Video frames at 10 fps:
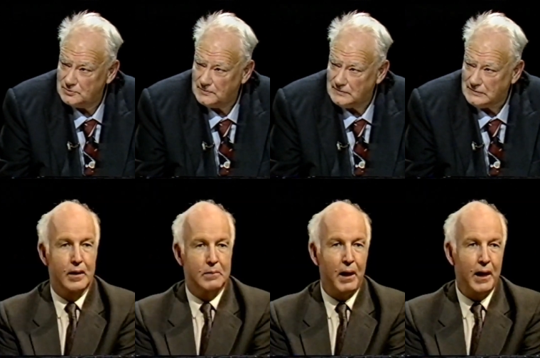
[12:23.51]
Yes,
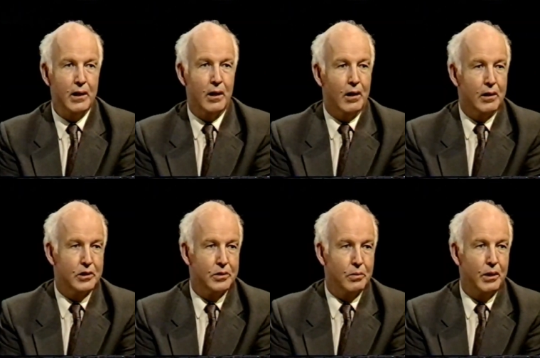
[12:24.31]
by and large,
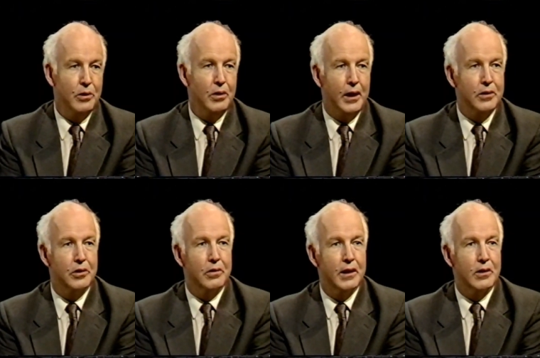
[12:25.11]
when you
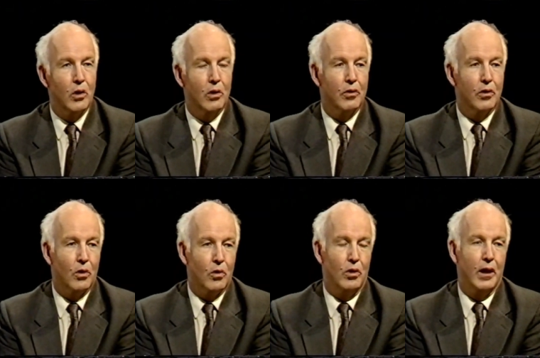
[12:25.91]
integrate over
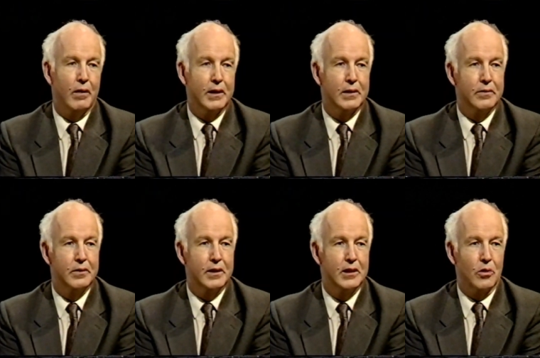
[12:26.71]
all our
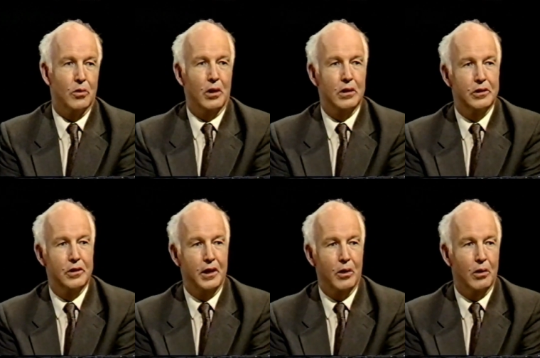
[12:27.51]
activities, all our
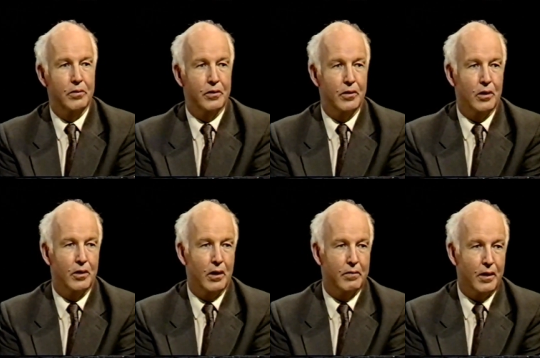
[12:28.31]
turning off uh, uh,
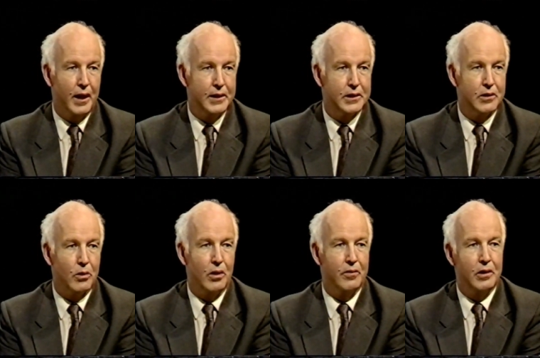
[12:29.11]
of lights, all
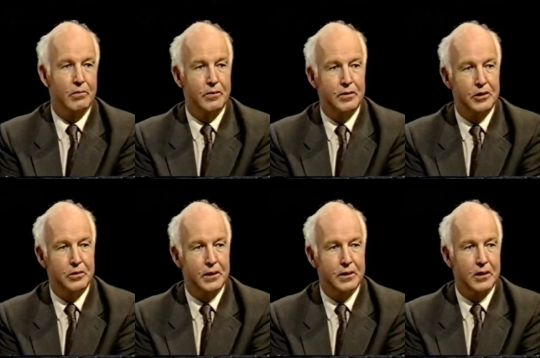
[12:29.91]
of our
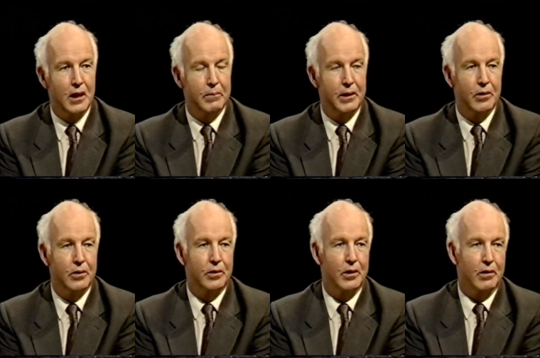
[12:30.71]
refrigerators coming on,
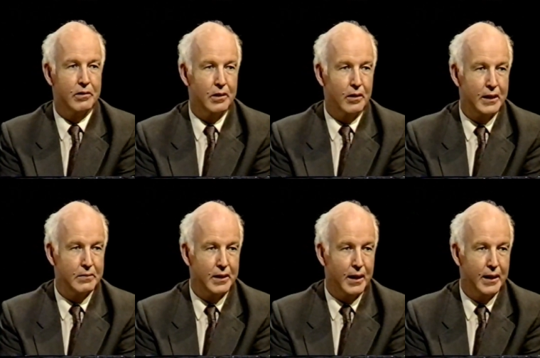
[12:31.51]
our electric
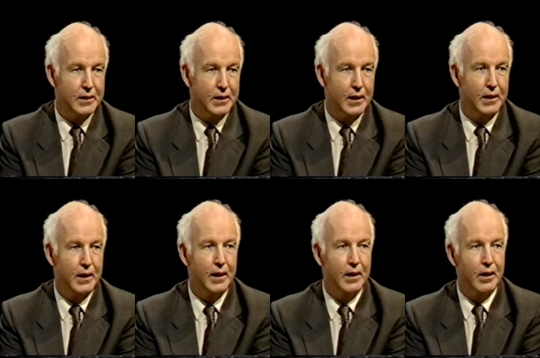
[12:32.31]
irons cutting in
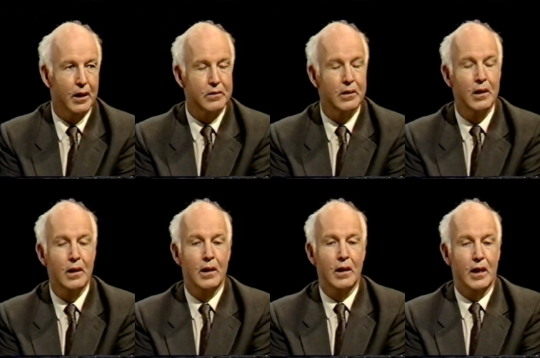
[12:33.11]
and out,
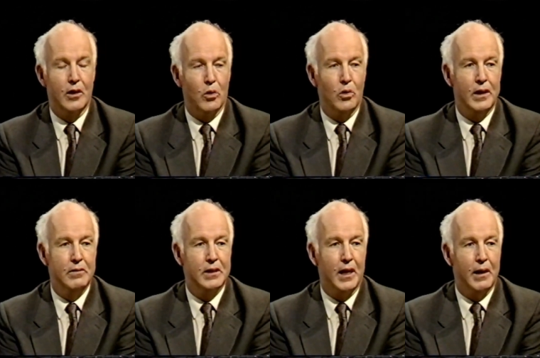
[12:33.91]
it all gives
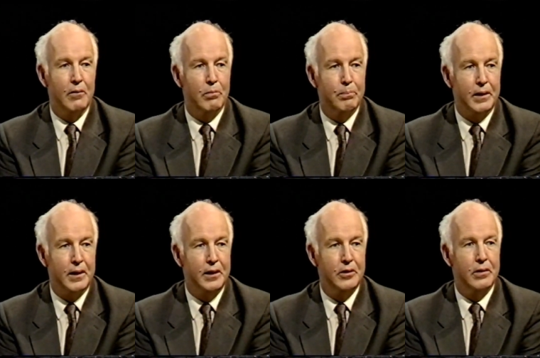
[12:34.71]
a, an
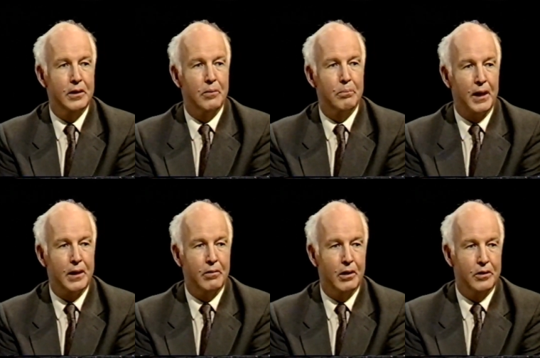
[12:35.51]
integrated
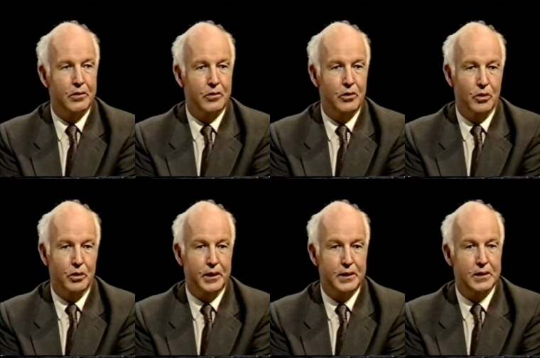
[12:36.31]
background of noise.